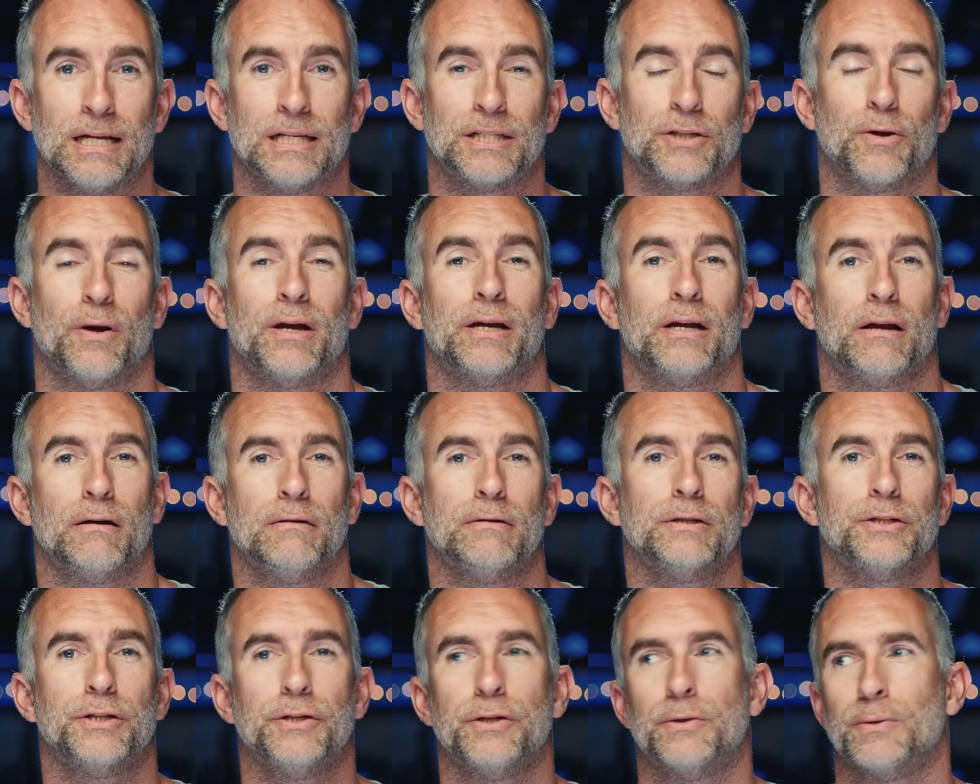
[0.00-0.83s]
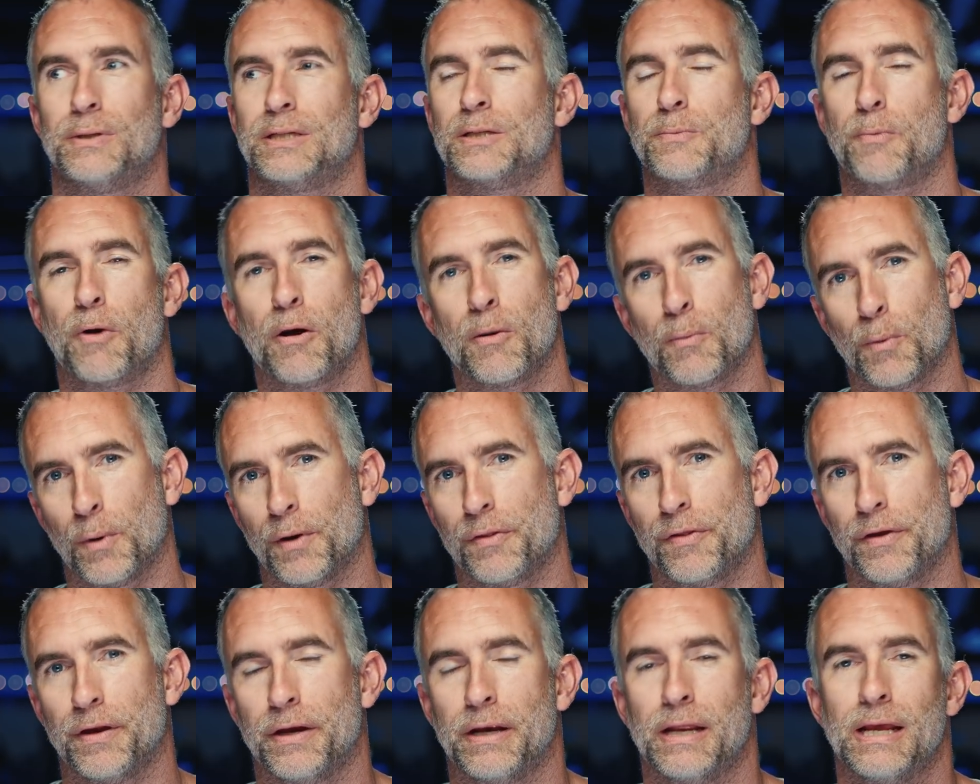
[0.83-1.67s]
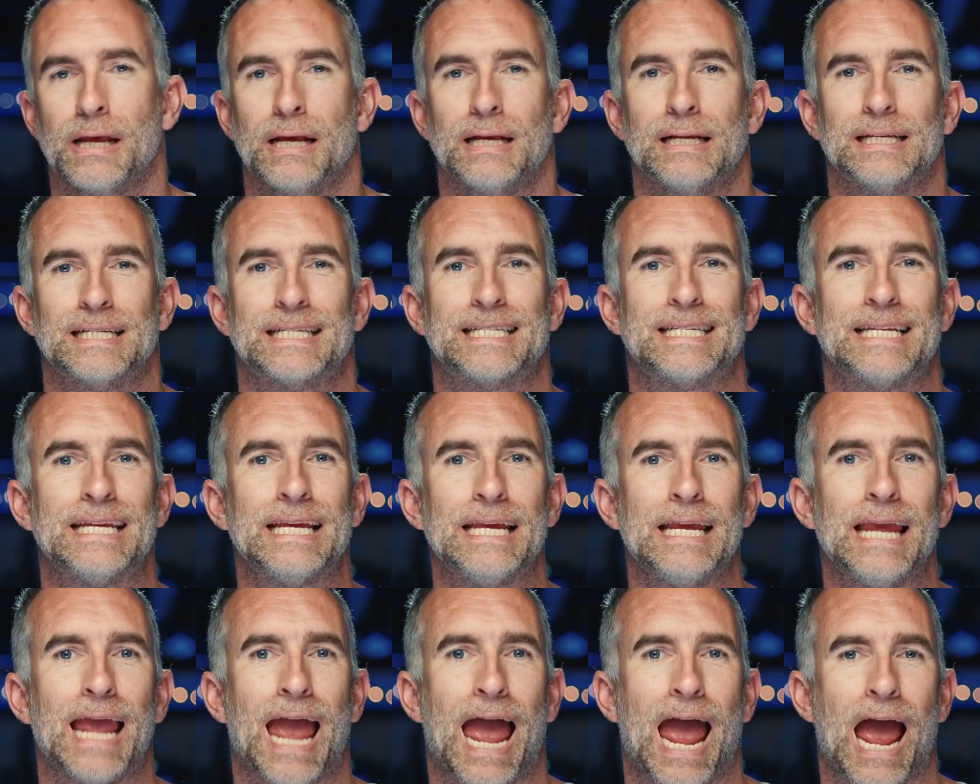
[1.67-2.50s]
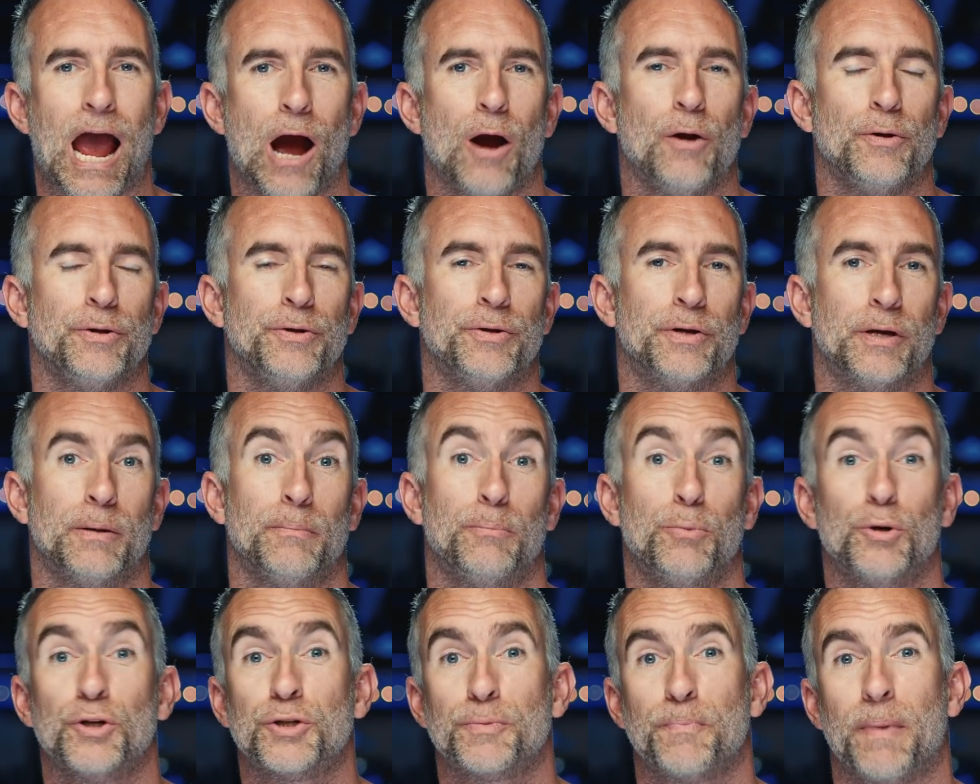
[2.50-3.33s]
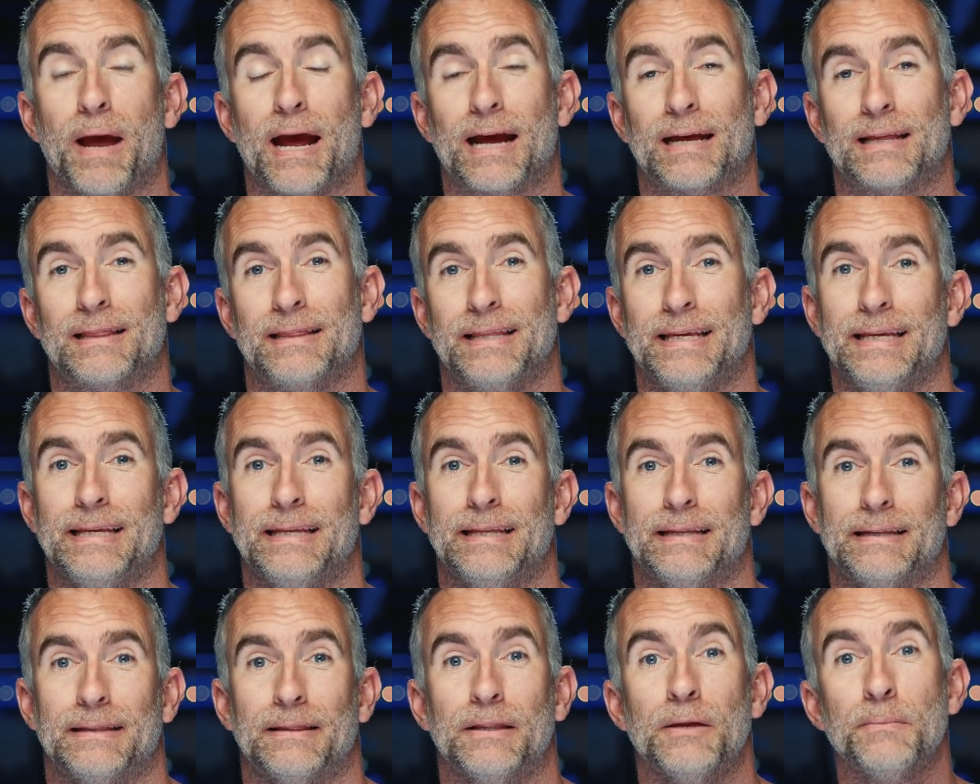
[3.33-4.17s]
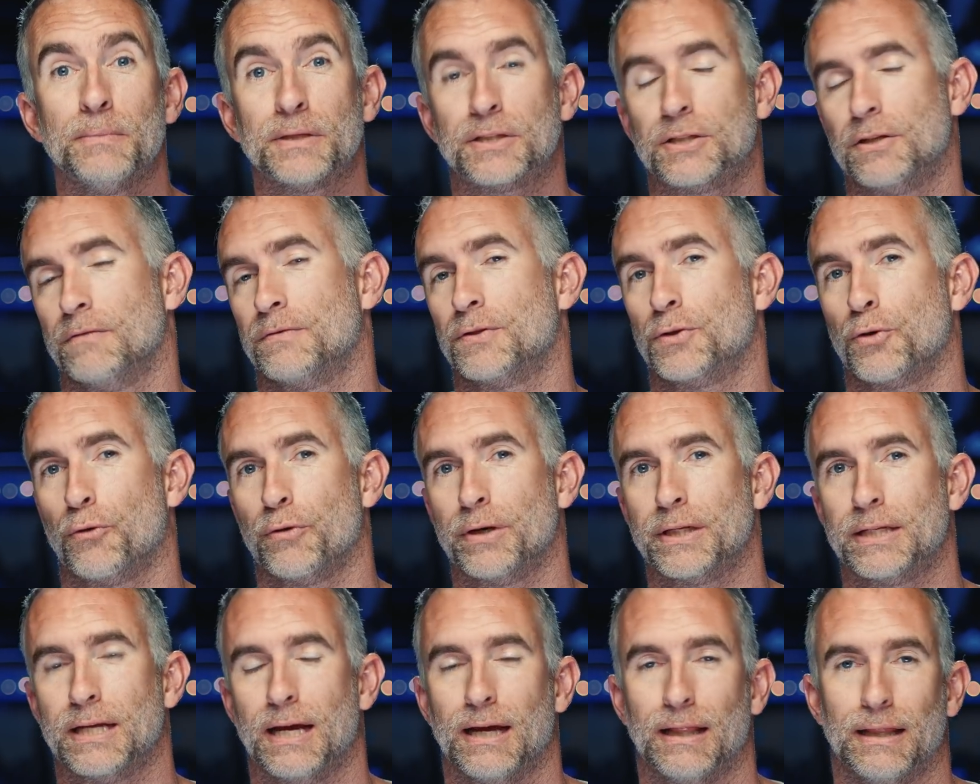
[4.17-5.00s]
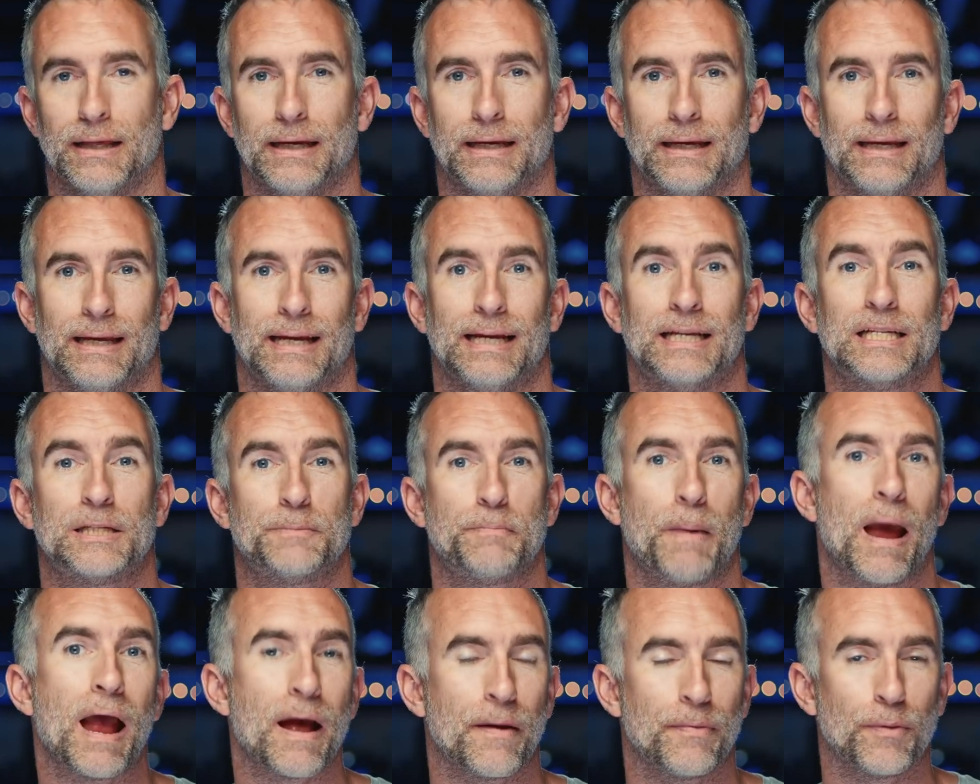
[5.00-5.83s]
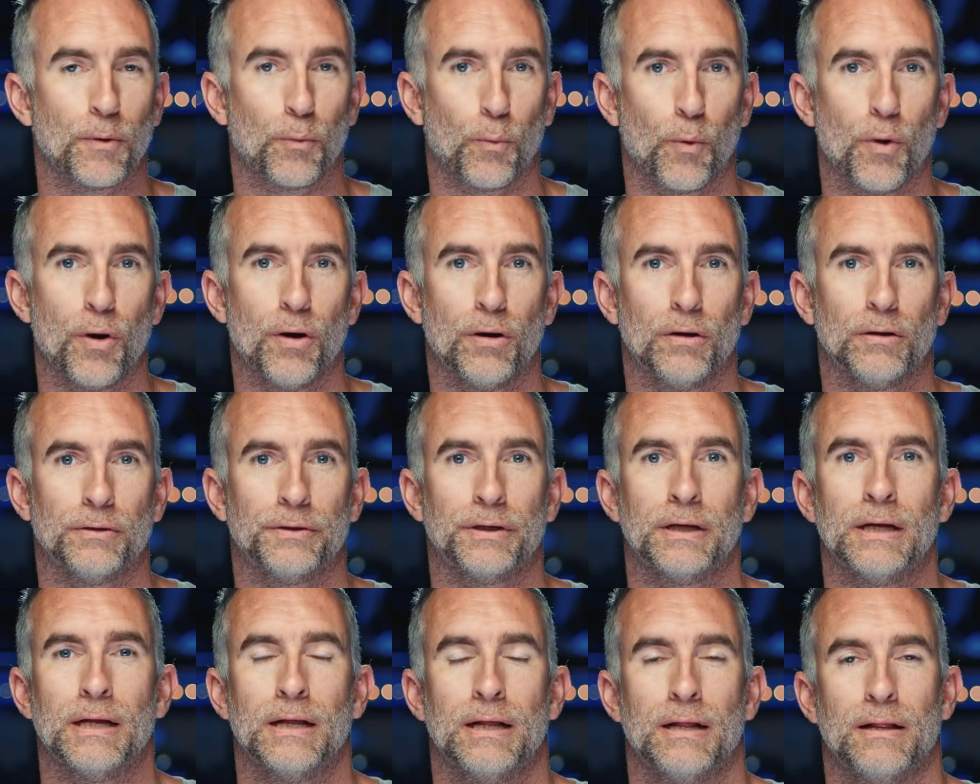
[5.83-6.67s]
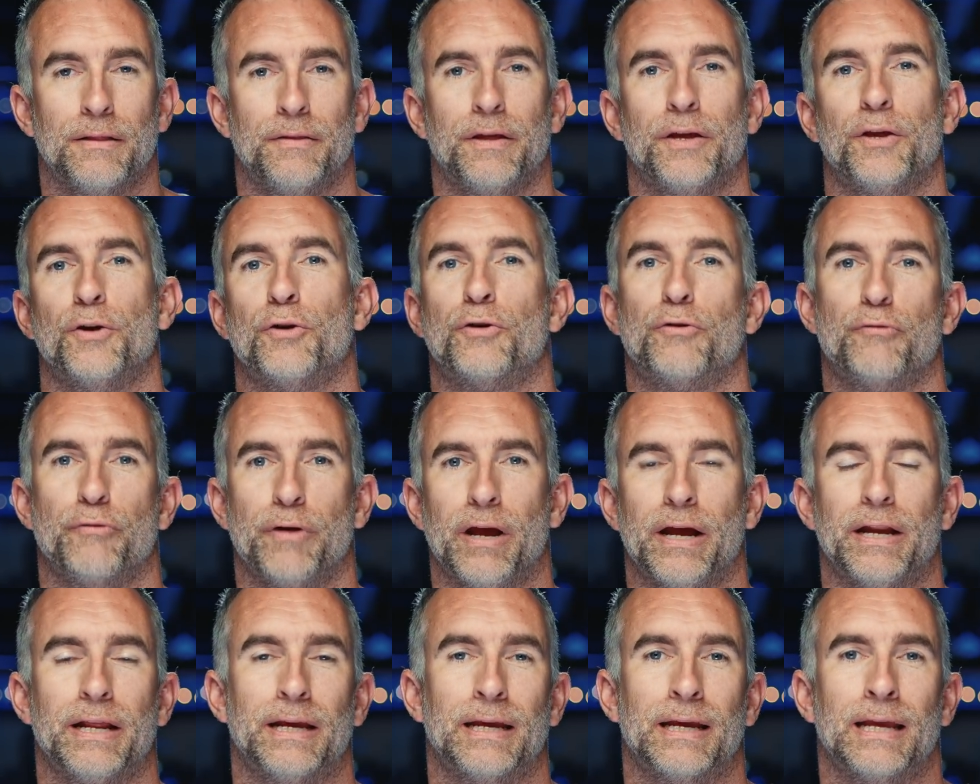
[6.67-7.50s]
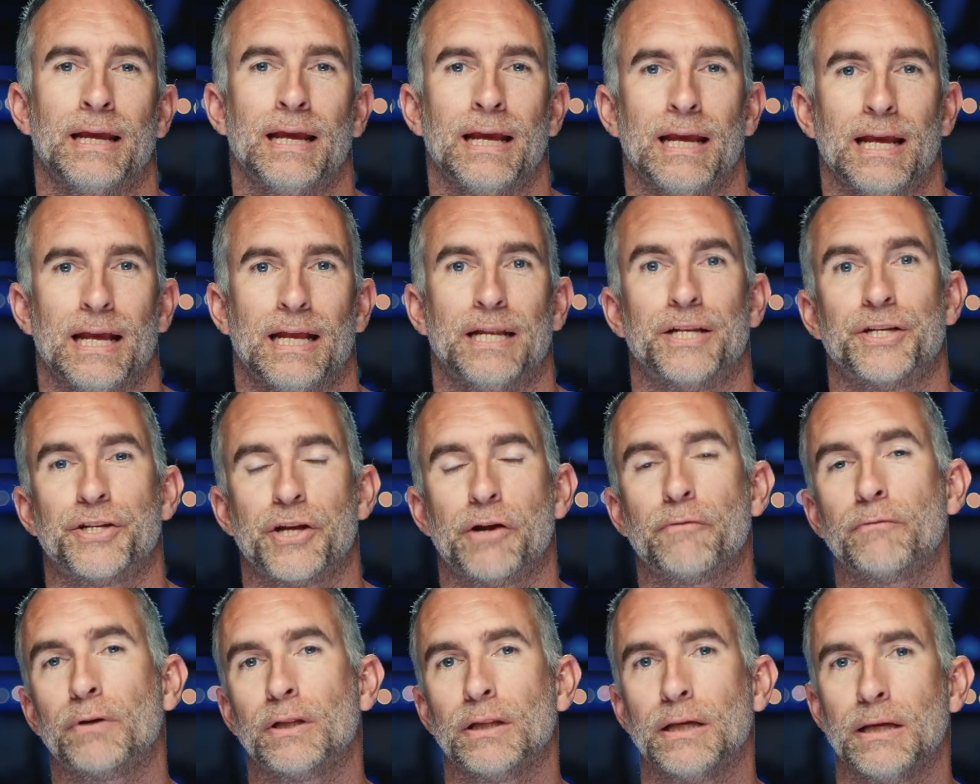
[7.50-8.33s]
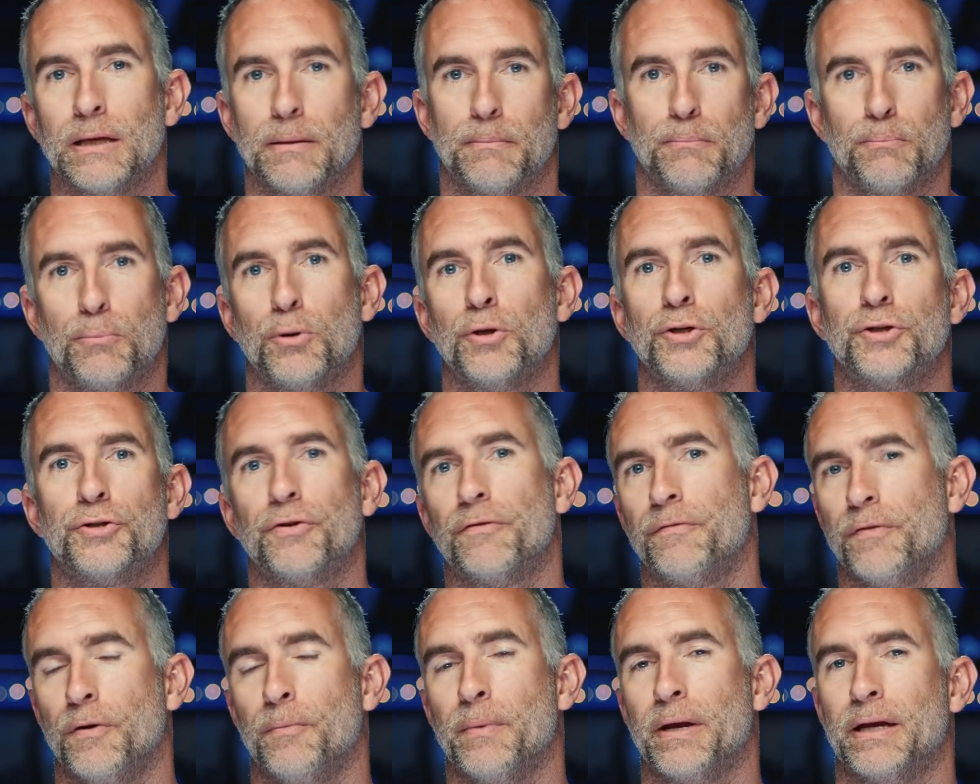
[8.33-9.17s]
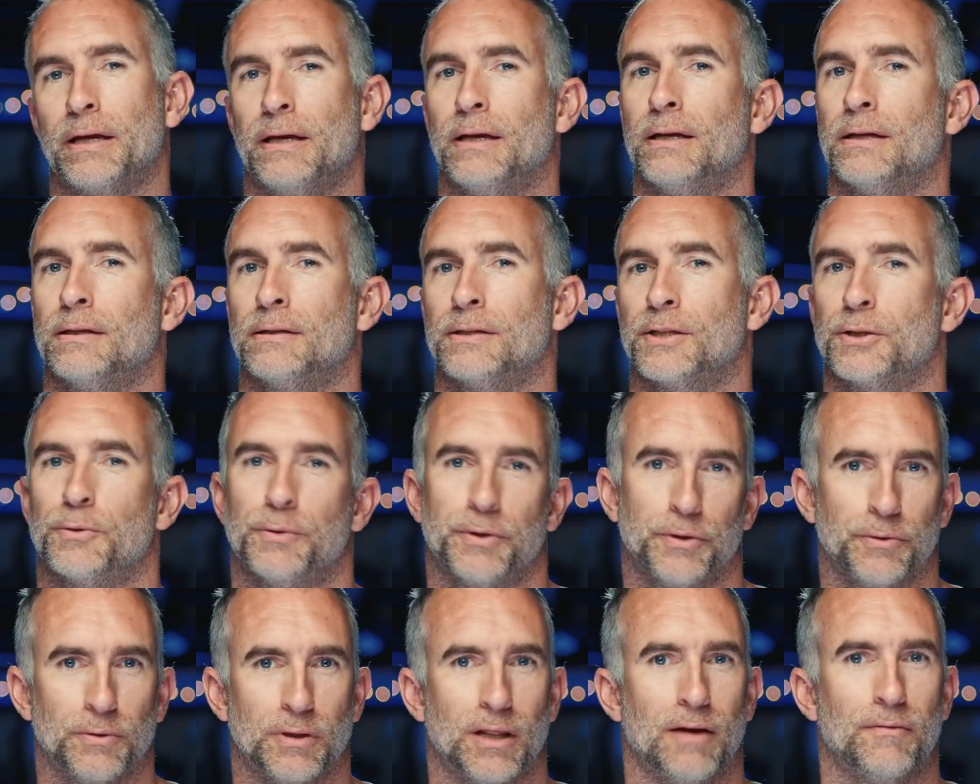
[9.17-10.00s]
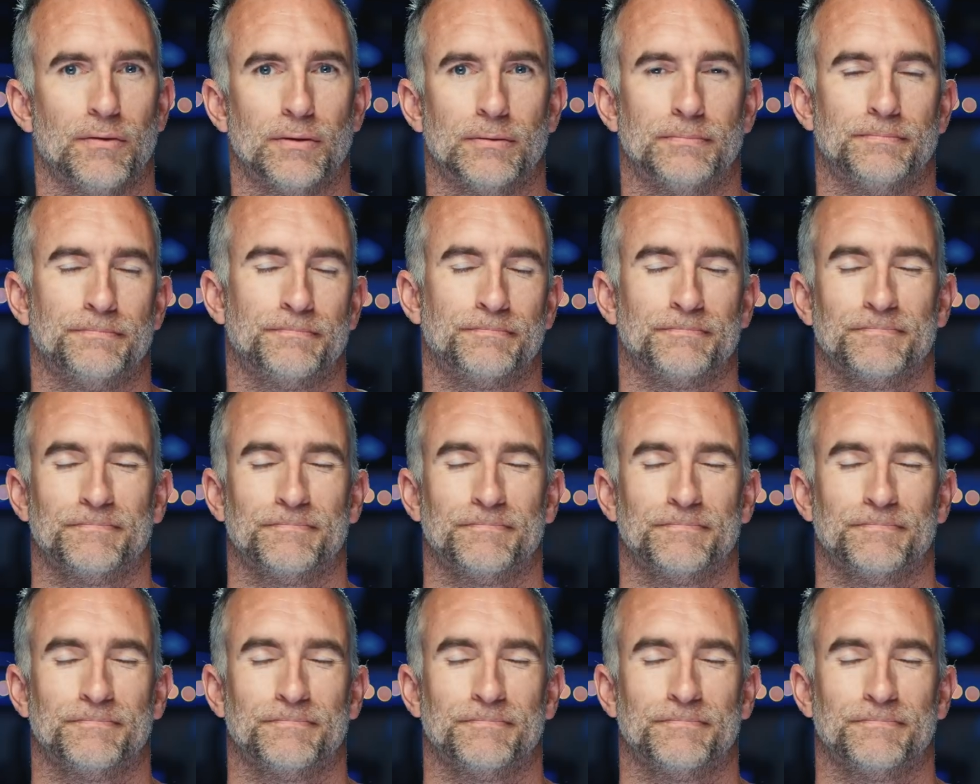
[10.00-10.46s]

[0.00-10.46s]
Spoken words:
So I encourage you to experiment with it, see how you can push back the limits of storytelling, expand the world that you're creating, and generally push your filmmaking to a new level.